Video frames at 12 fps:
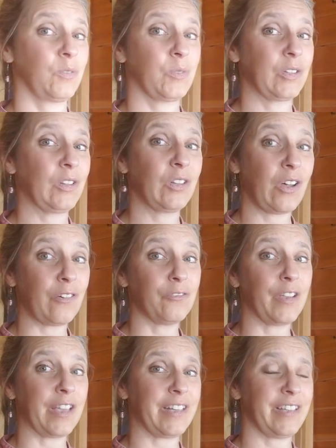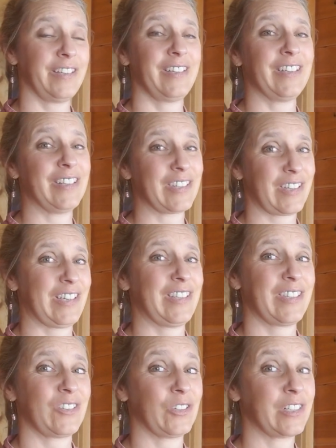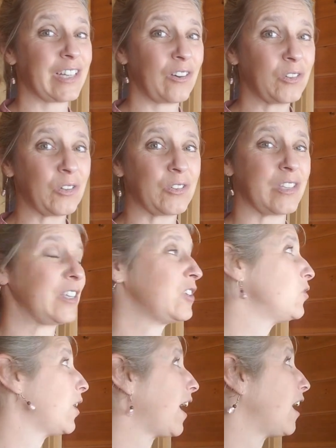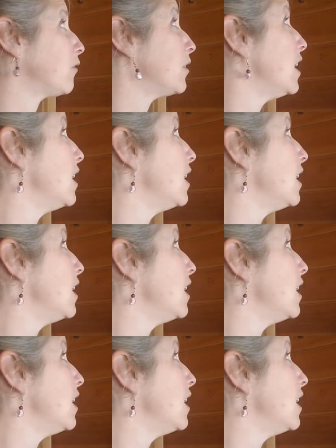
would love any insights or downloads that you have.